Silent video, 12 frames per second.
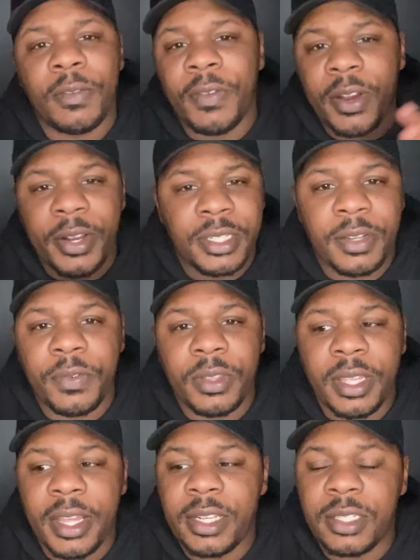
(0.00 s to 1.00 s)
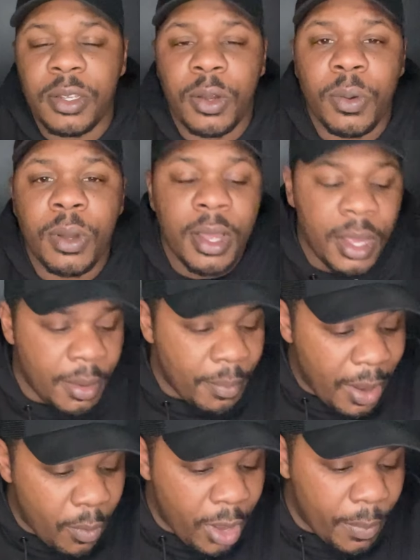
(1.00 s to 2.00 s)
various different things. So
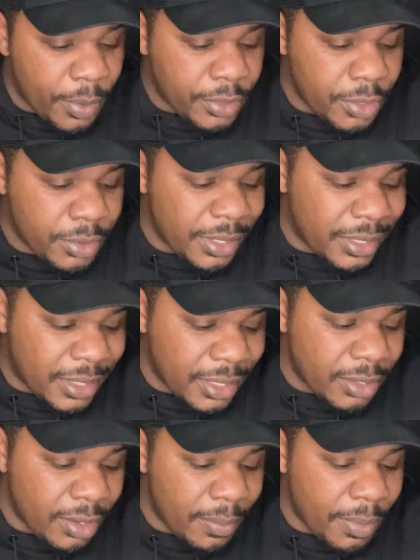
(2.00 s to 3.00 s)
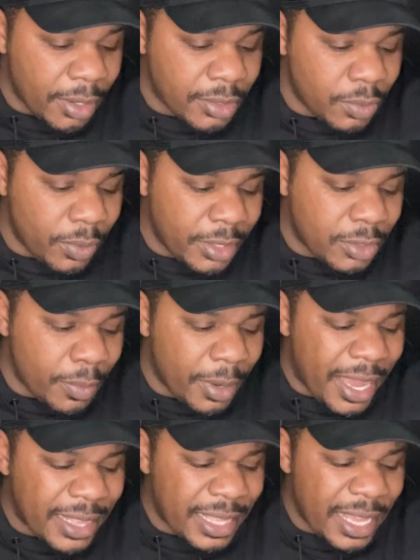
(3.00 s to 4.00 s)
my whelper is usually $600 a week. So
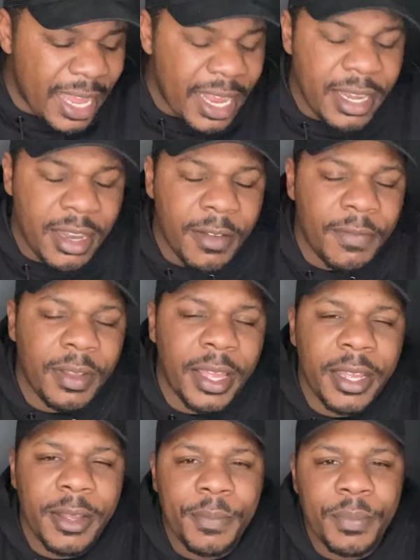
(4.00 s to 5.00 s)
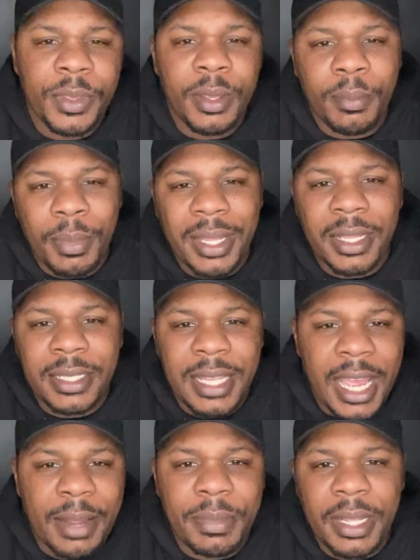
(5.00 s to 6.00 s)
at the end of by the
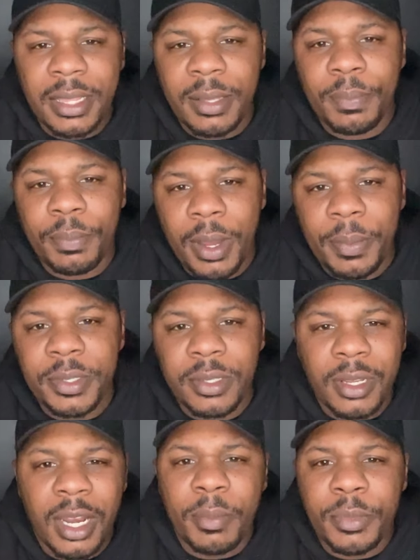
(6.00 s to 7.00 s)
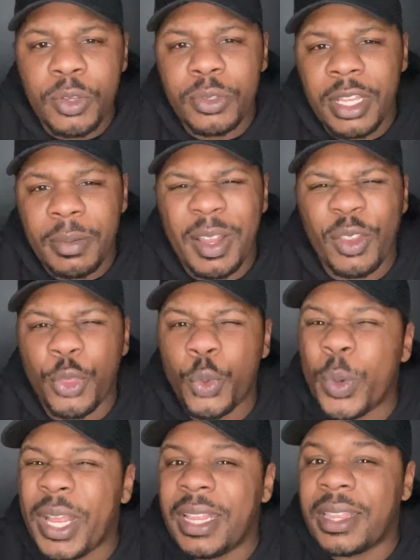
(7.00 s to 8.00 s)
time that the puppies are done, I'm usually at about
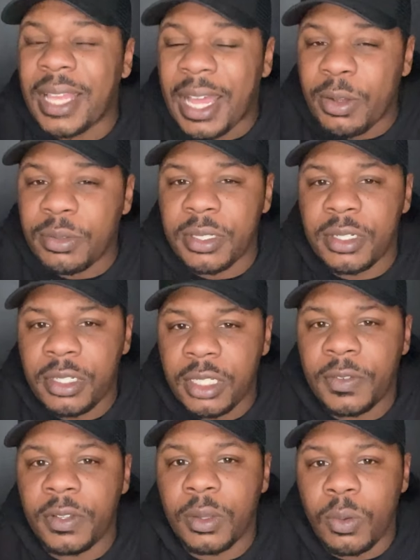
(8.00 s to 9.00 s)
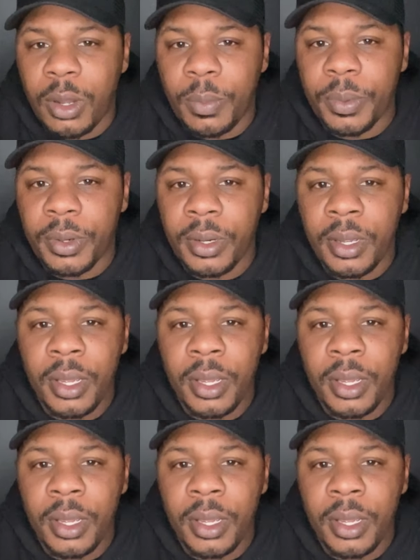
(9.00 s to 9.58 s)
$3,000 just for the whelper.